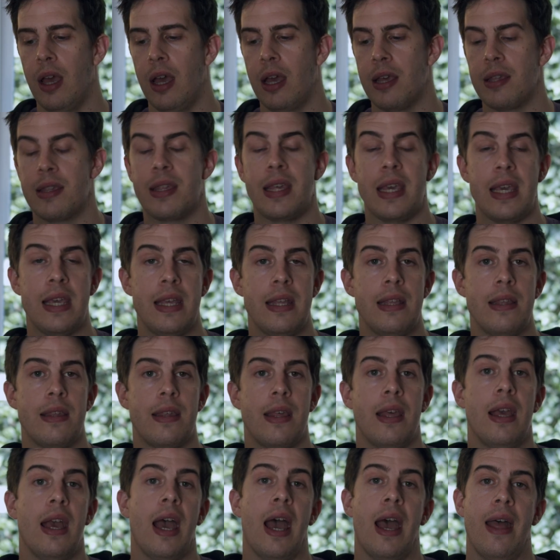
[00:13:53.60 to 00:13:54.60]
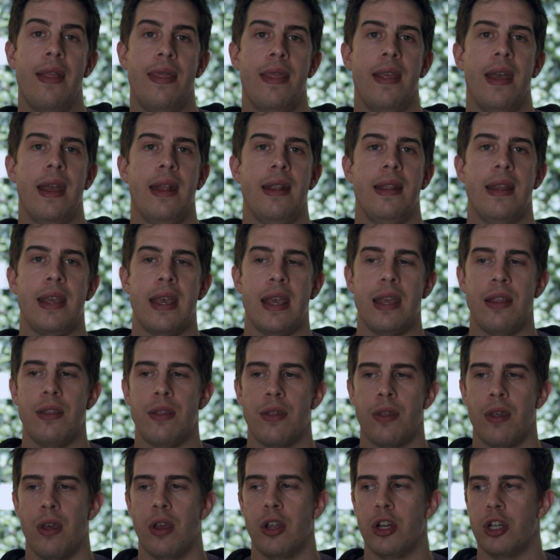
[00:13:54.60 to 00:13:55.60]
scenes, and then the
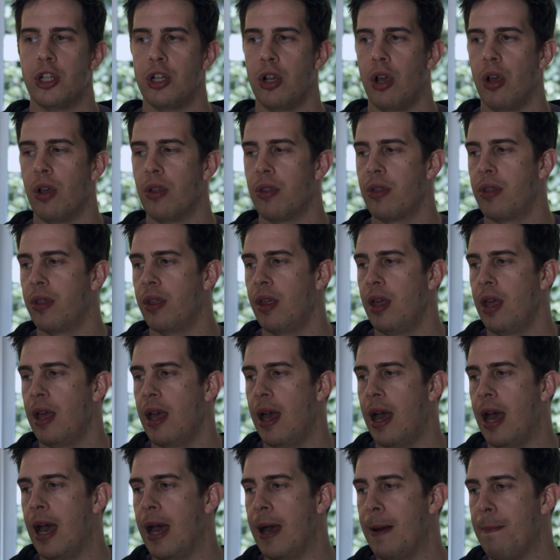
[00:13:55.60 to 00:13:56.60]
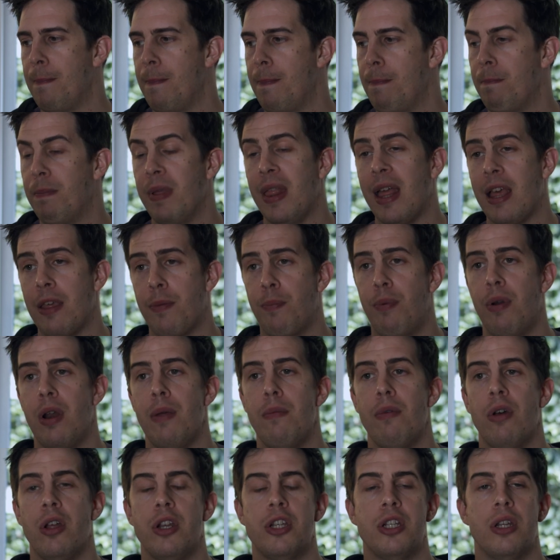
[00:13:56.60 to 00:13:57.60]
insert shots. But that's pretty
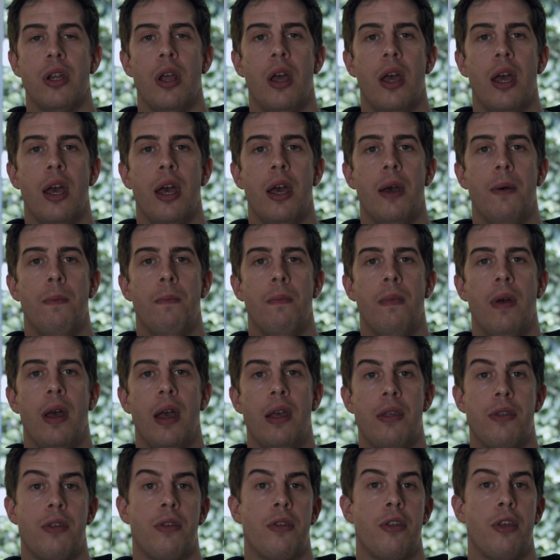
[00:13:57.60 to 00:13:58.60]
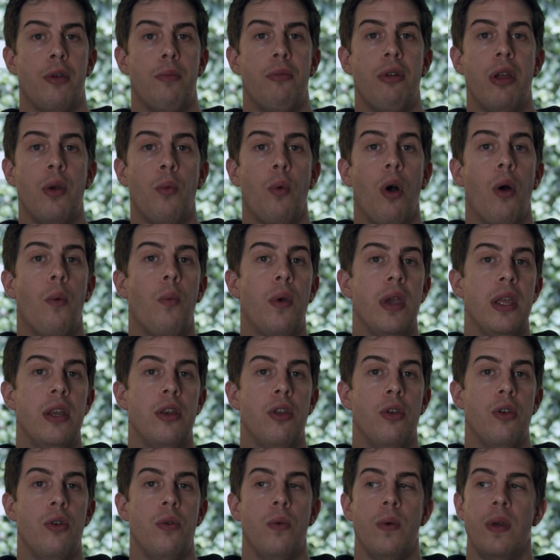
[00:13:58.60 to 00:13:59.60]
much, as a summary, what we
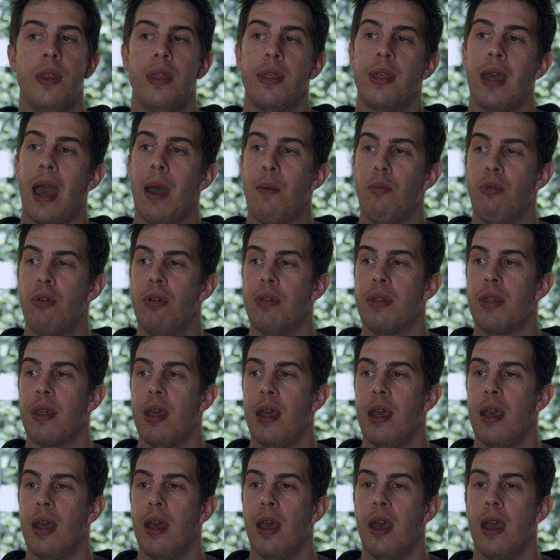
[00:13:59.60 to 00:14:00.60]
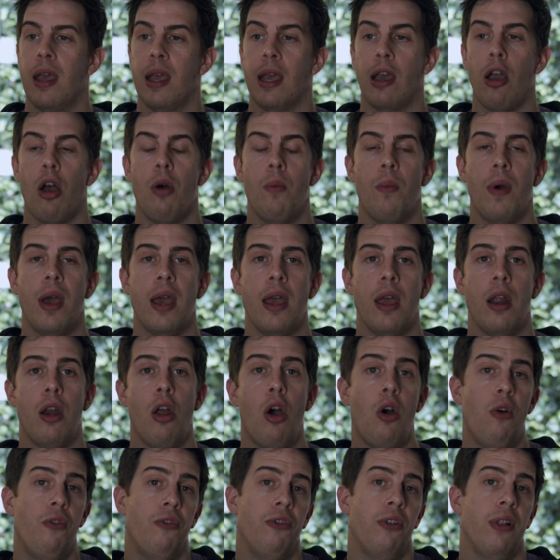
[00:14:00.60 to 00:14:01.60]
do with cameras in Conway, and
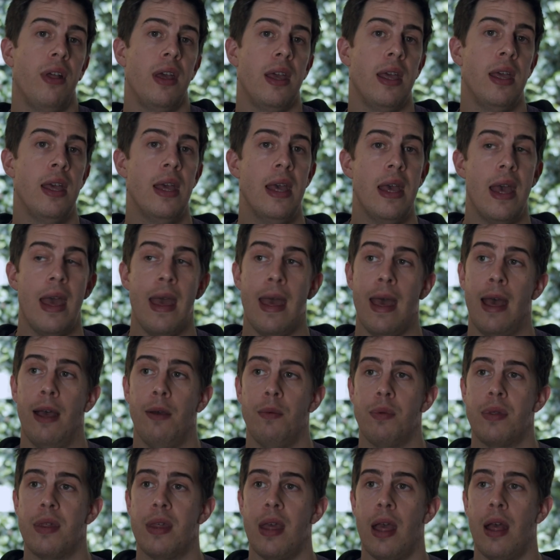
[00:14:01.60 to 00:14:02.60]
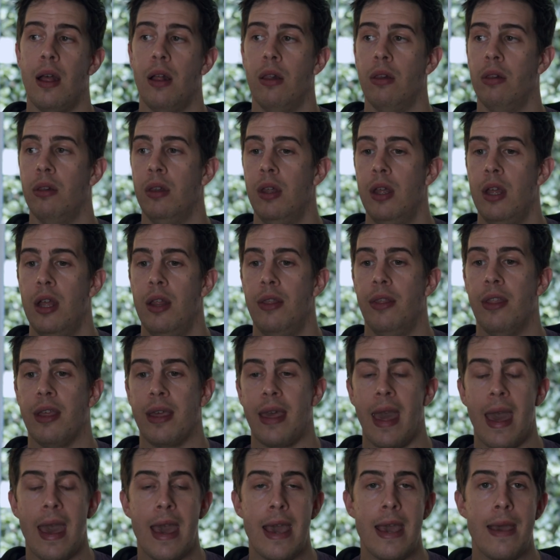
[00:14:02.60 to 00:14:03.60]
hopefully it helps sell the
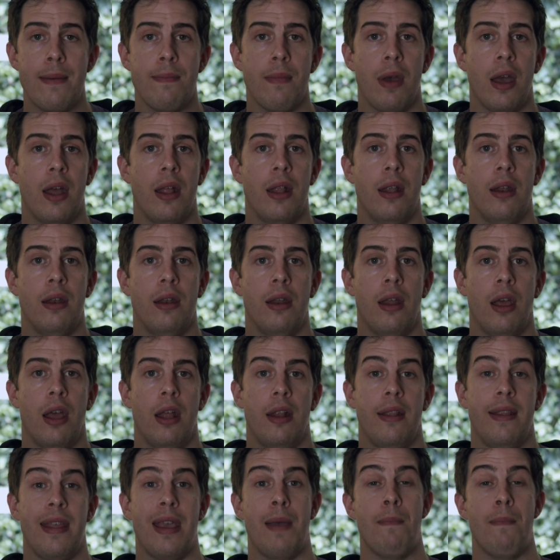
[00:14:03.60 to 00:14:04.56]
game and the